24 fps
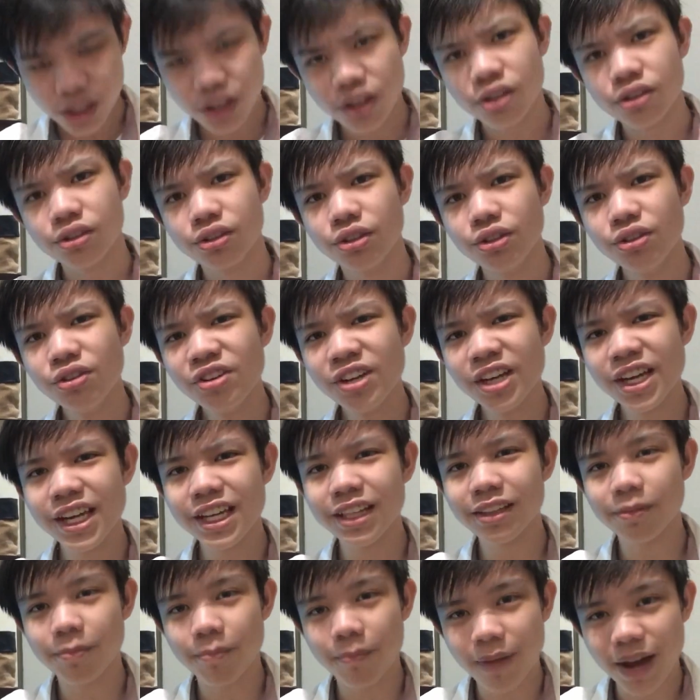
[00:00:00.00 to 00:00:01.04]
Do you
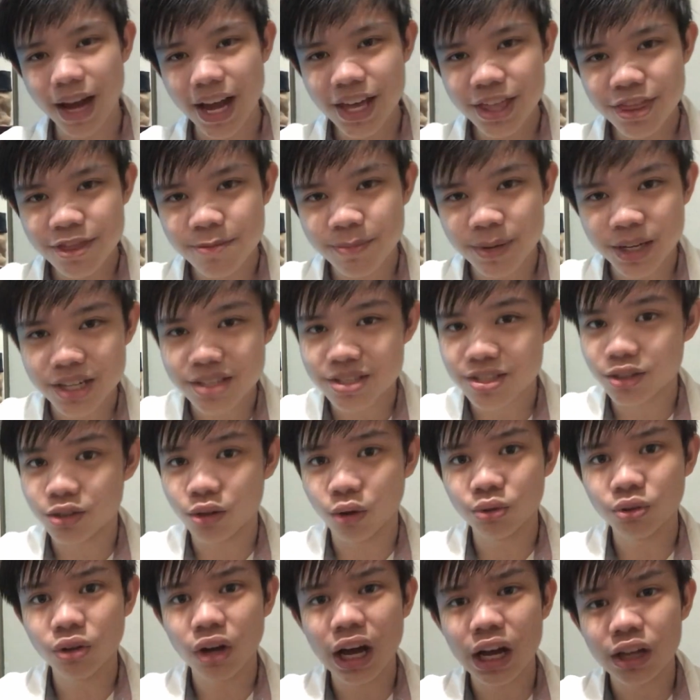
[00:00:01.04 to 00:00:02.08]
hate math because you
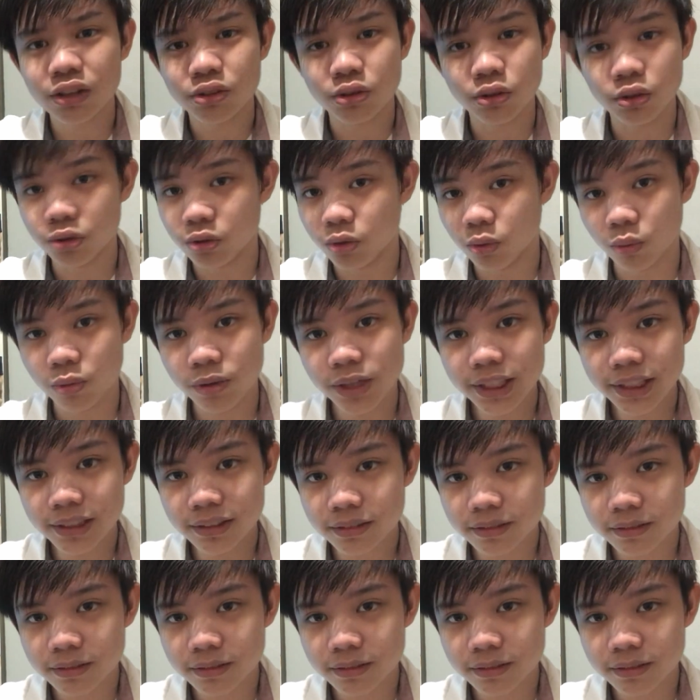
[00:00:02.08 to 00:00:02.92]
don't know how to do it?